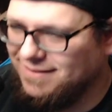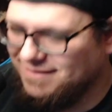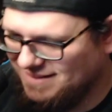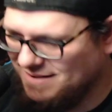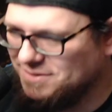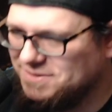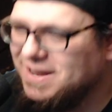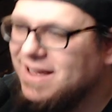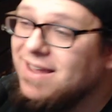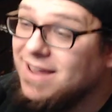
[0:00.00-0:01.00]

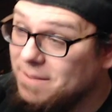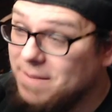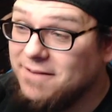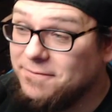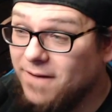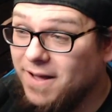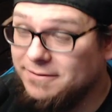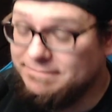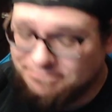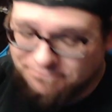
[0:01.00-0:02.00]
It made it fun,